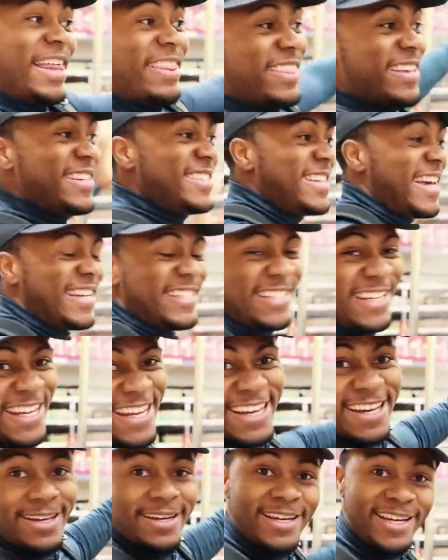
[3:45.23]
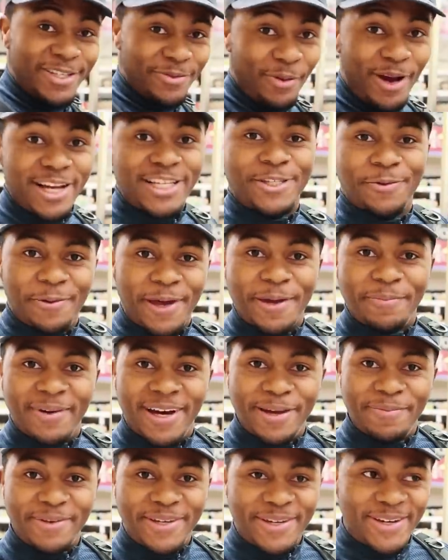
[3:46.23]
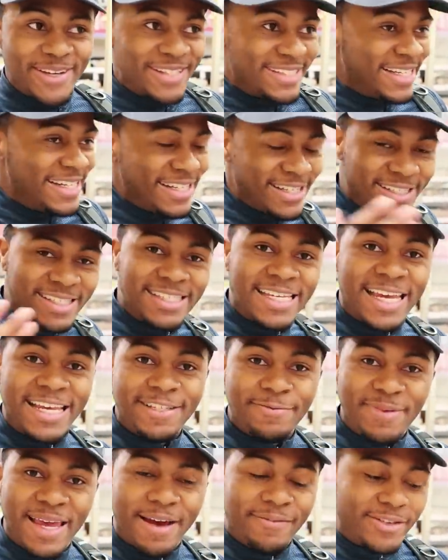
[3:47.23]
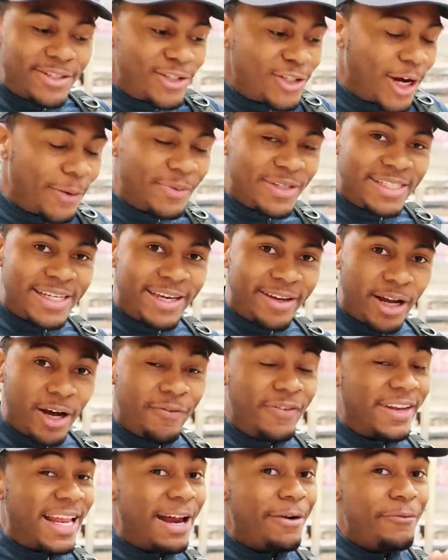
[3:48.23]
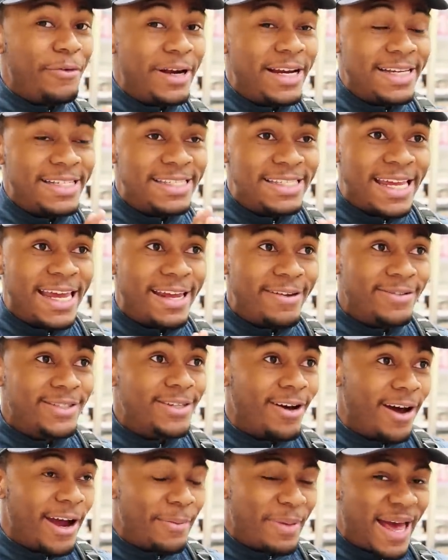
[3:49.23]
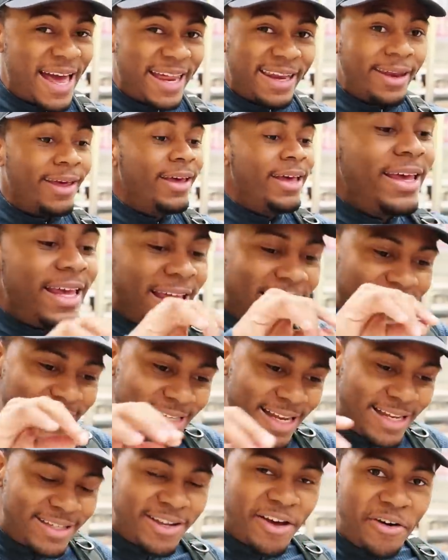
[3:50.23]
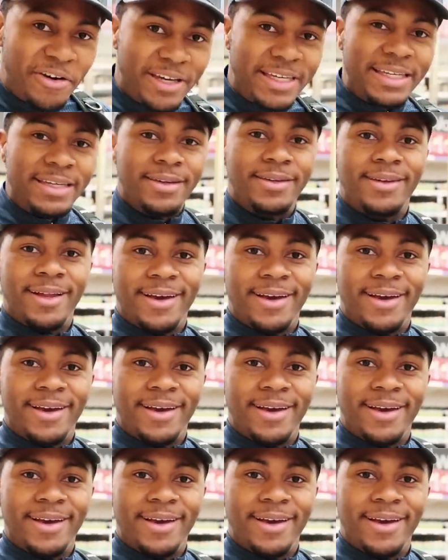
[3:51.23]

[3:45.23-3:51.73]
this section here is what I swear by, because it just saves me having to chop the skin off, and that really saves time and it's less ucky,